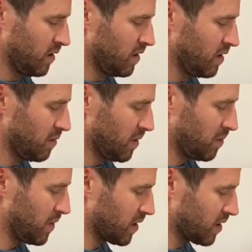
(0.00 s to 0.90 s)
A little bit
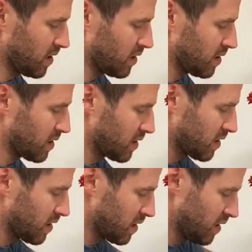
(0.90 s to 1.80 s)
of bacon,
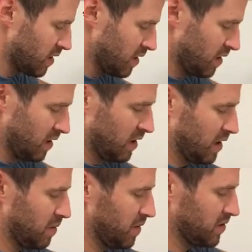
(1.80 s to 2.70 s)
a
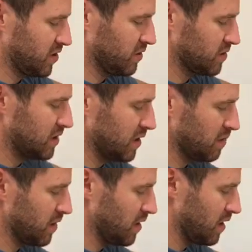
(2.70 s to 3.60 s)
little bit of toast, a little
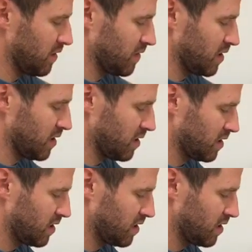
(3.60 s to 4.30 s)
bit of laver.